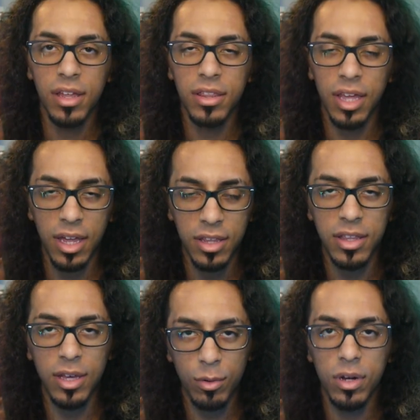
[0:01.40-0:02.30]

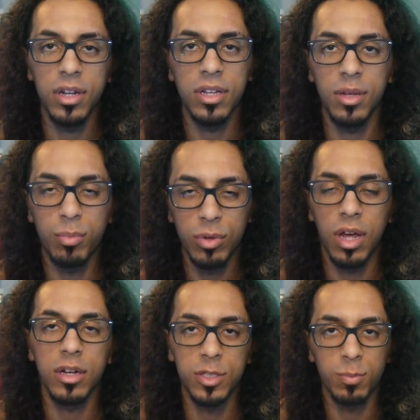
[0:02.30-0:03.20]
that they were gonna put
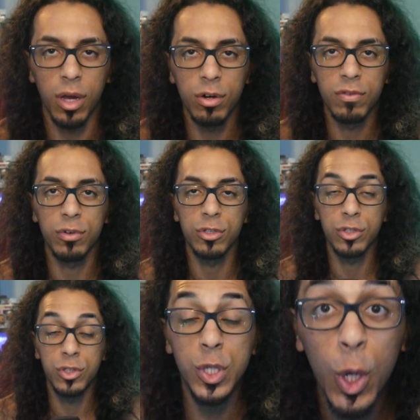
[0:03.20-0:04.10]
out a
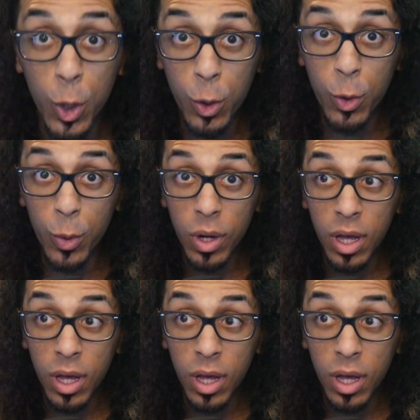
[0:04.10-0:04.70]
Spider-Verse two and